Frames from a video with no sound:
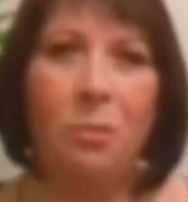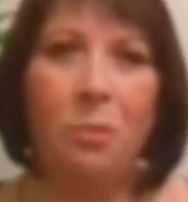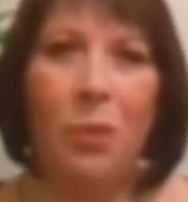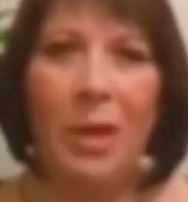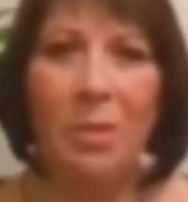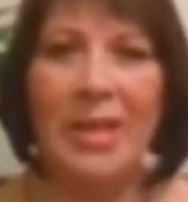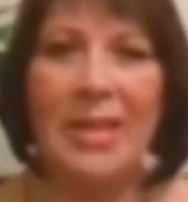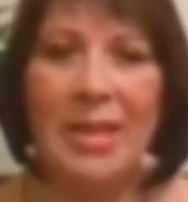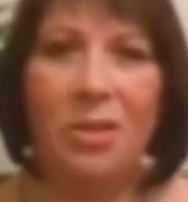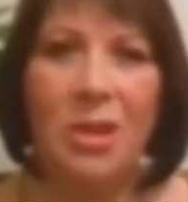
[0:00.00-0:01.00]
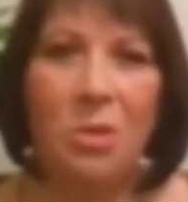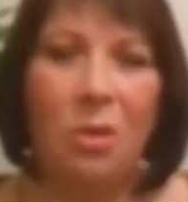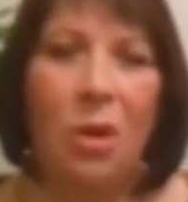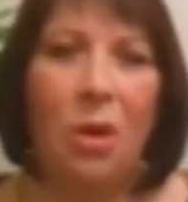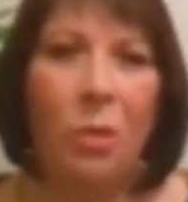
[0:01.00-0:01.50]
putting my sister into
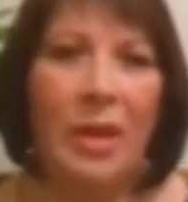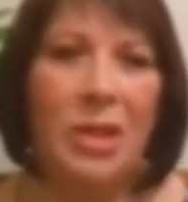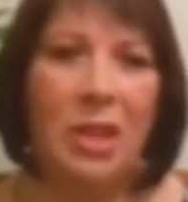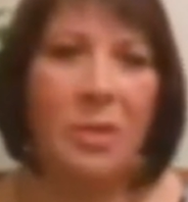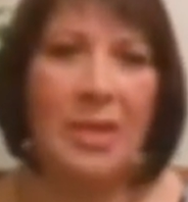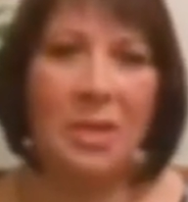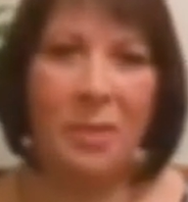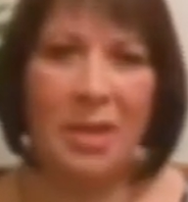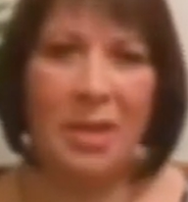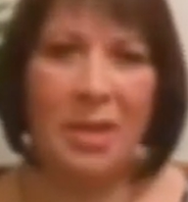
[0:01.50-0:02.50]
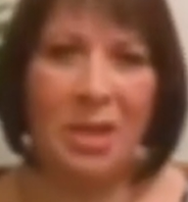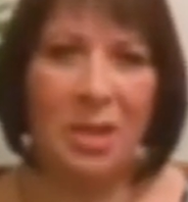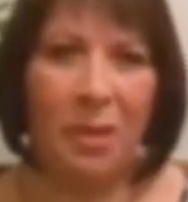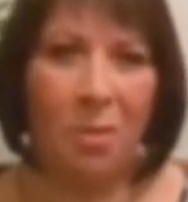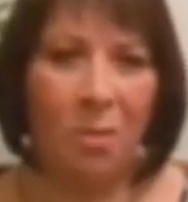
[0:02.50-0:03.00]
a role where she was expected to
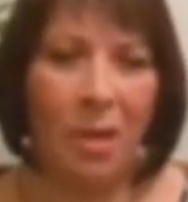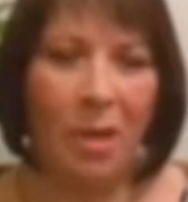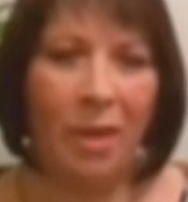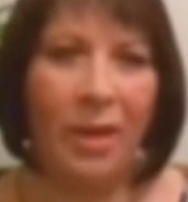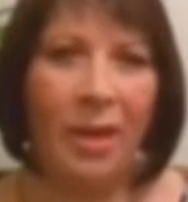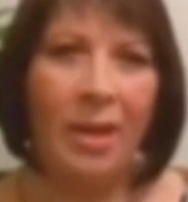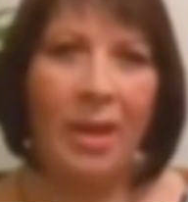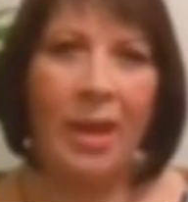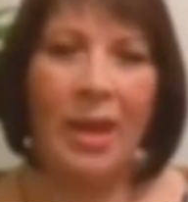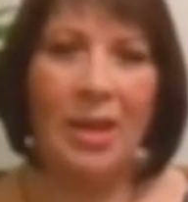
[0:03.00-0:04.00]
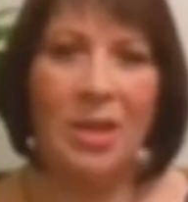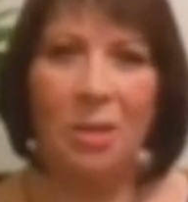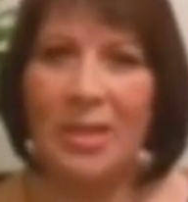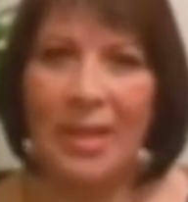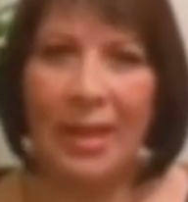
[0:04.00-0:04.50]
be my mother and I
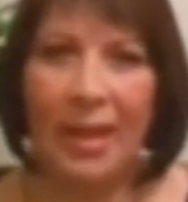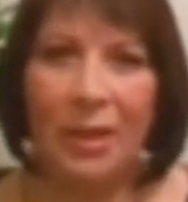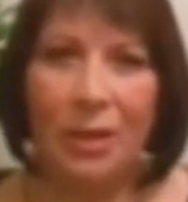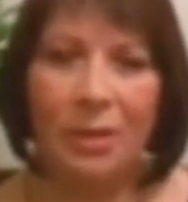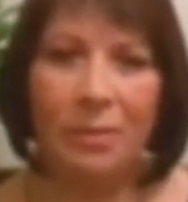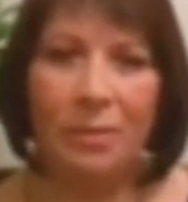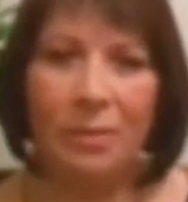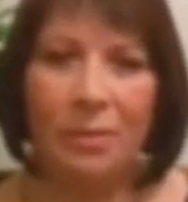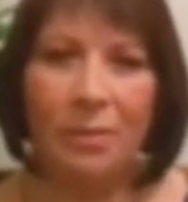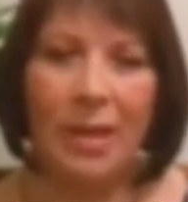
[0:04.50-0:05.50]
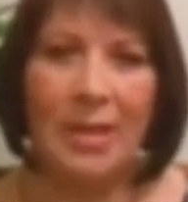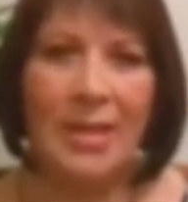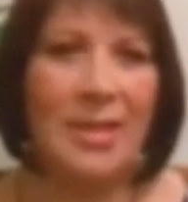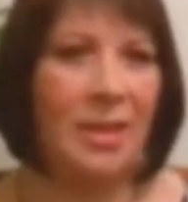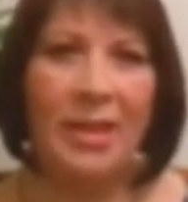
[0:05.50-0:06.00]
was the younger uh,
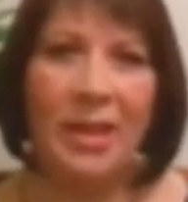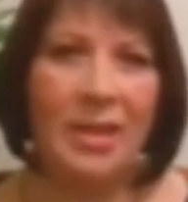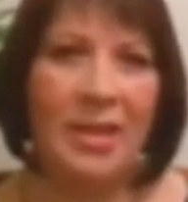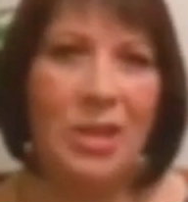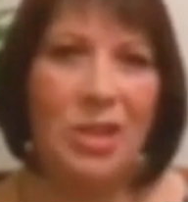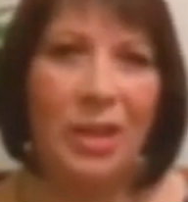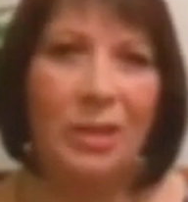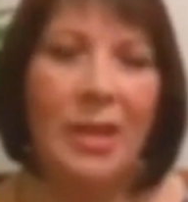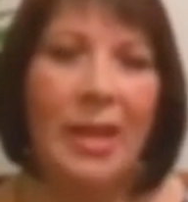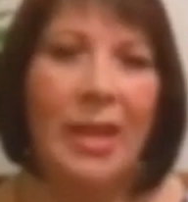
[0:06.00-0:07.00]
sister, it, it didn't gel.